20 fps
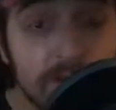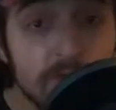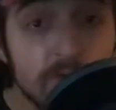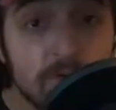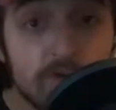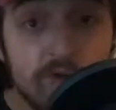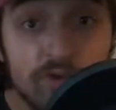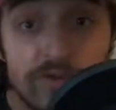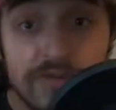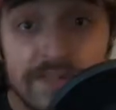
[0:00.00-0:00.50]
that
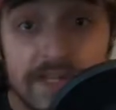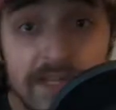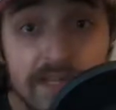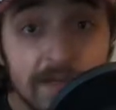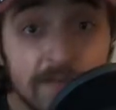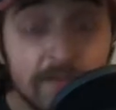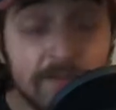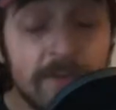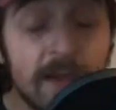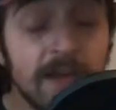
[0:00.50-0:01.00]
you choose is going
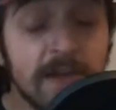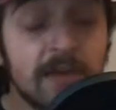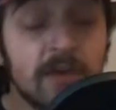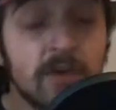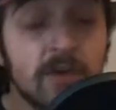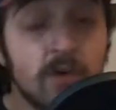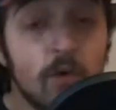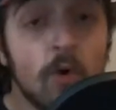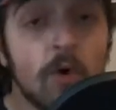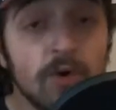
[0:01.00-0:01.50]
to affect
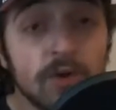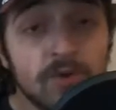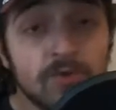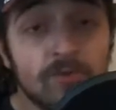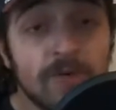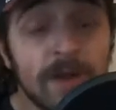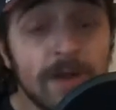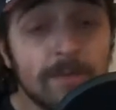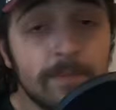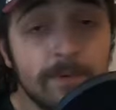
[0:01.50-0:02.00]
your
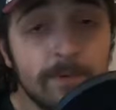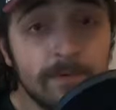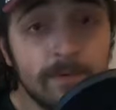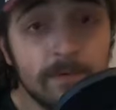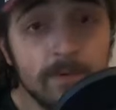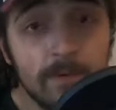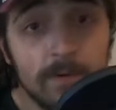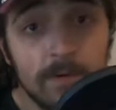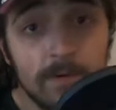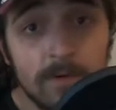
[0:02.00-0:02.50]
trip.
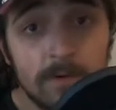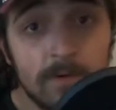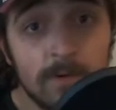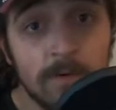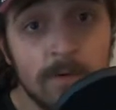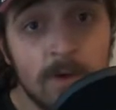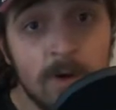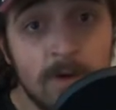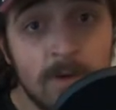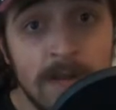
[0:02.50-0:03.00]

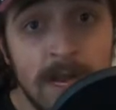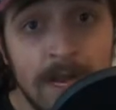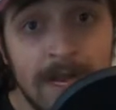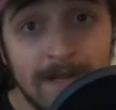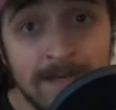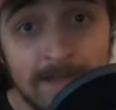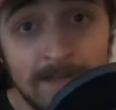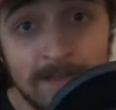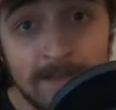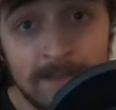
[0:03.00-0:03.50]

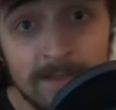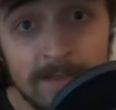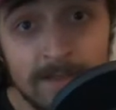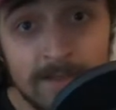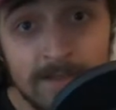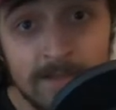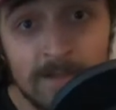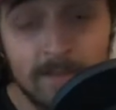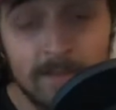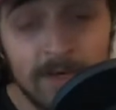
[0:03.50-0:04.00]
Okay?
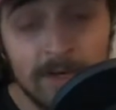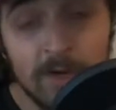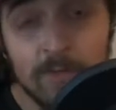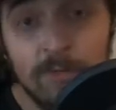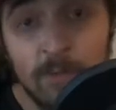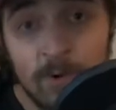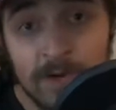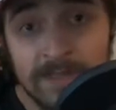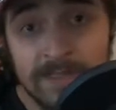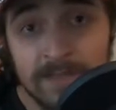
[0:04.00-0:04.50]
So pick your
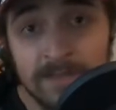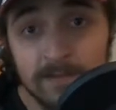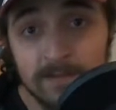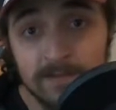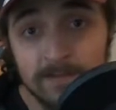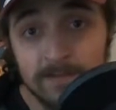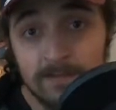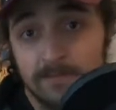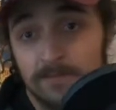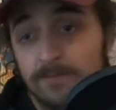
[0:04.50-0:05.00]
poison.
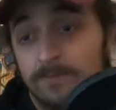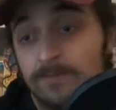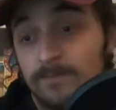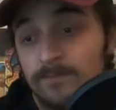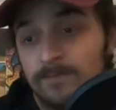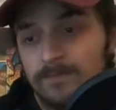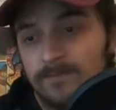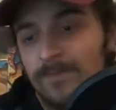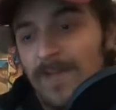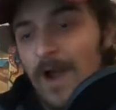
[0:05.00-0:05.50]

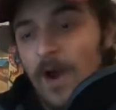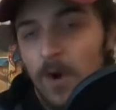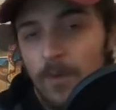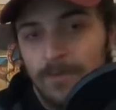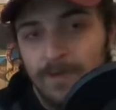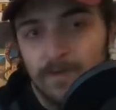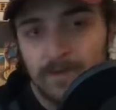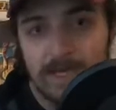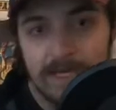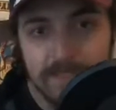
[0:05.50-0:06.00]
I
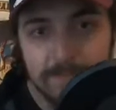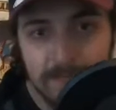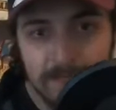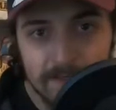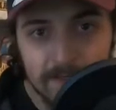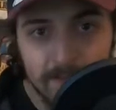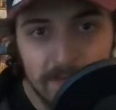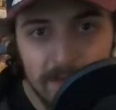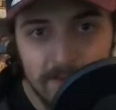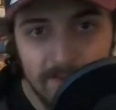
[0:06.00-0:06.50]
hope that you guys
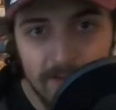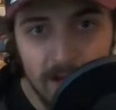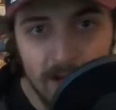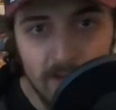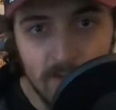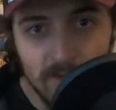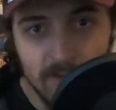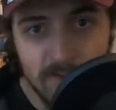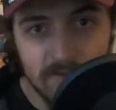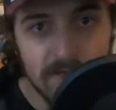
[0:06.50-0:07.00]
pick to be
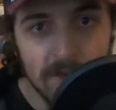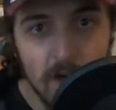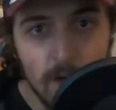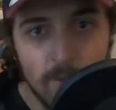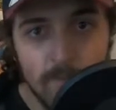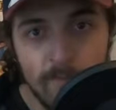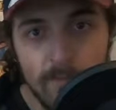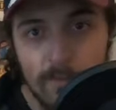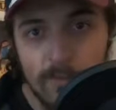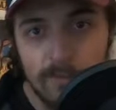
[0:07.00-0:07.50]
followers and
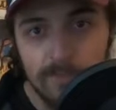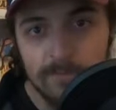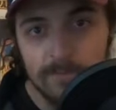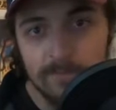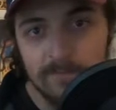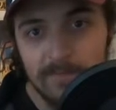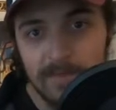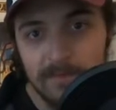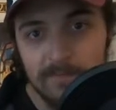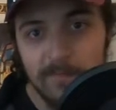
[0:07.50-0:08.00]
helpful
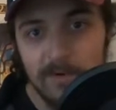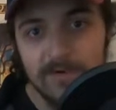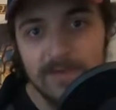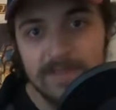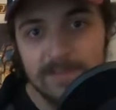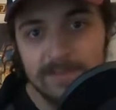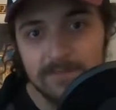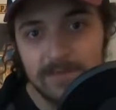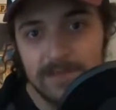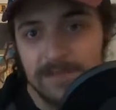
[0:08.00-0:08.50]
and
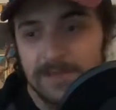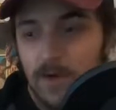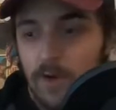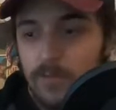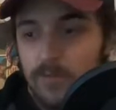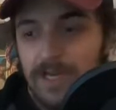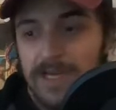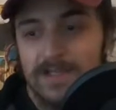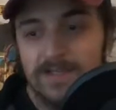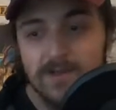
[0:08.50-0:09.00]
participants. I
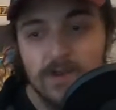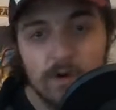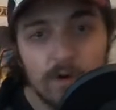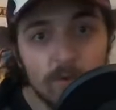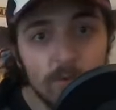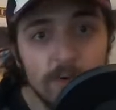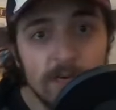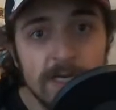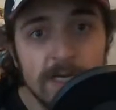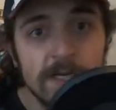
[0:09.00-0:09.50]
hope you guys
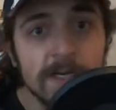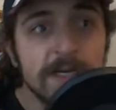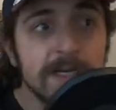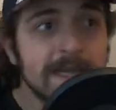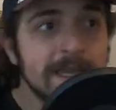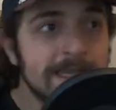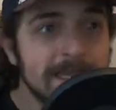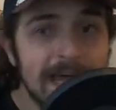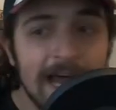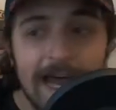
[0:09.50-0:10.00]
know
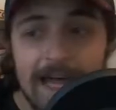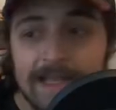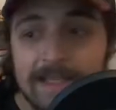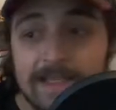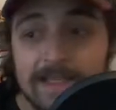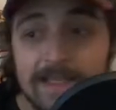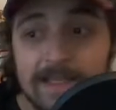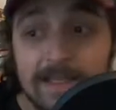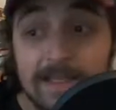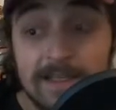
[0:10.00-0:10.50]
that